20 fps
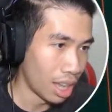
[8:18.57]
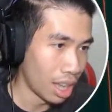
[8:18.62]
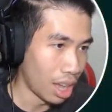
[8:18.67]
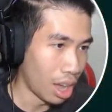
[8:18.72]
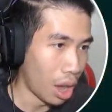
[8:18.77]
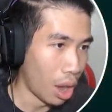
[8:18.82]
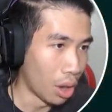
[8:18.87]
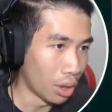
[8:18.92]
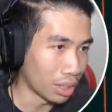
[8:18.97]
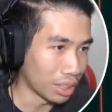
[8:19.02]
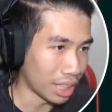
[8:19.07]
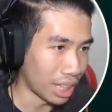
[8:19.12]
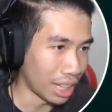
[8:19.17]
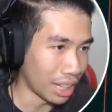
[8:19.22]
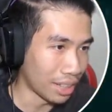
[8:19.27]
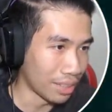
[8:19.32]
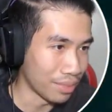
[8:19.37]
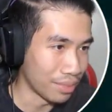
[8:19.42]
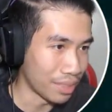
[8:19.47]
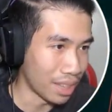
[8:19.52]

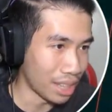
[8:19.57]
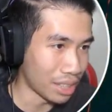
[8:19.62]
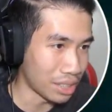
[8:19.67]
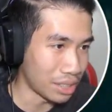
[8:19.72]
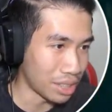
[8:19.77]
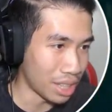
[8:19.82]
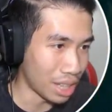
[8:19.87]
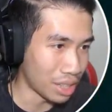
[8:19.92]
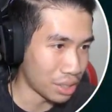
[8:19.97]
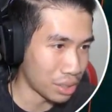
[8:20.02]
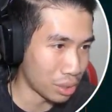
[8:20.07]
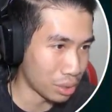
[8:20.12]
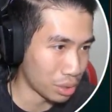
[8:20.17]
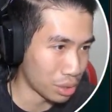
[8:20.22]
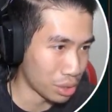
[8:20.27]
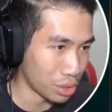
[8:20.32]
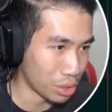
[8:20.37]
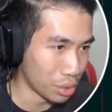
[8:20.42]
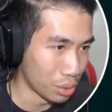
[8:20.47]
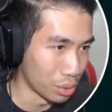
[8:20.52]
Okay, that that took
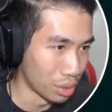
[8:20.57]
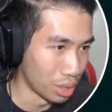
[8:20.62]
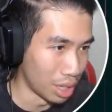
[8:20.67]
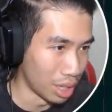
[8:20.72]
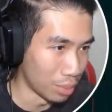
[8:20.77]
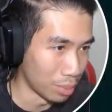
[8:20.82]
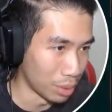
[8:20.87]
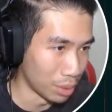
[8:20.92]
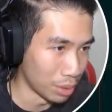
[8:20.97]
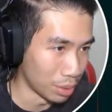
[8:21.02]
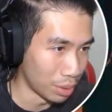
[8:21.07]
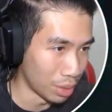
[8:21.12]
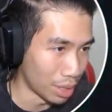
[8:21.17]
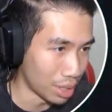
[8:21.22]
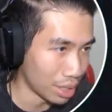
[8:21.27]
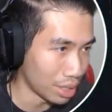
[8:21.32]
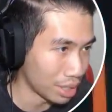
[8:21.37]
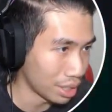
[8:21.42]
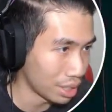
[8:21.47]
so long, but alright.